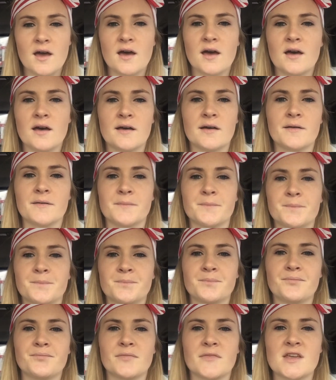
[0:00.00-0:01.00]

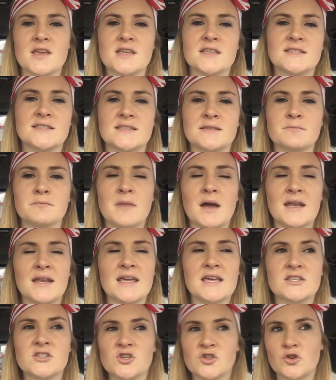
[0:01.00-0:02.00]
because um,
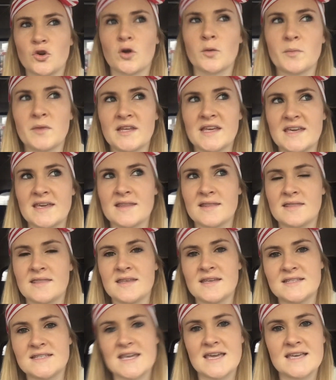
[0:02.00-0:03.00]
Mondays are normally
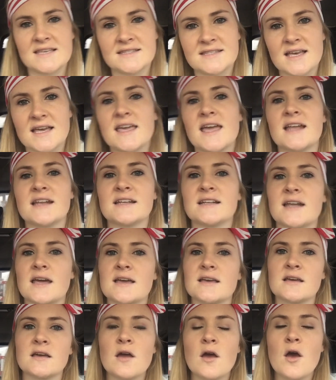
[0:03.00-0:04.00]
the days that Kenny and
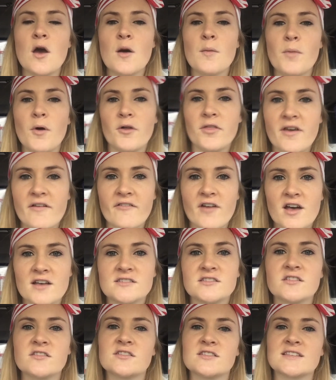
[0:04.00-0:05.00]
I both have
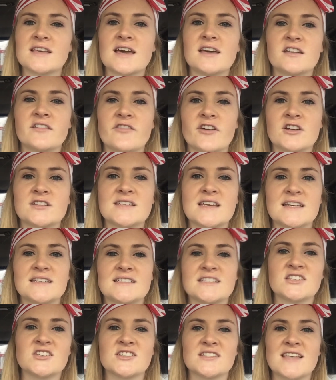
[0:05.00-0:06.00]
off so it's kind of our day
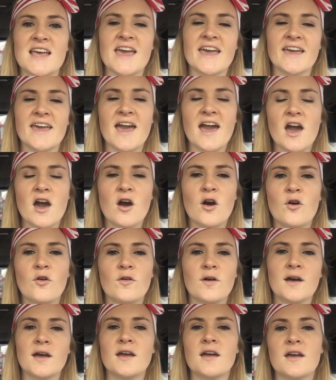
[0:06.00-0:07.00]
to just hang out.
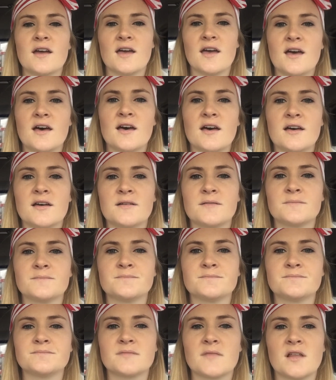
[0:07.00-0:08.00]

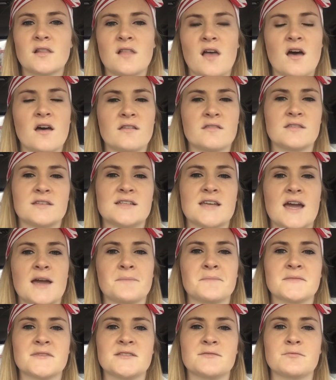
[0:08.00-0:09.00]
Um, a lot of the
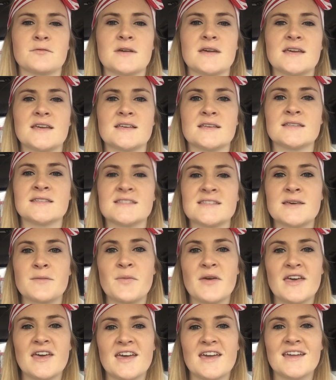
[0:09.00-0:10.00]
times we
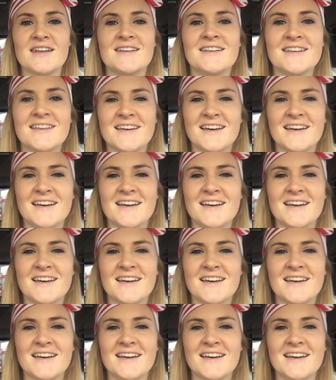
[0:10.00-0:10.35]
sleep in.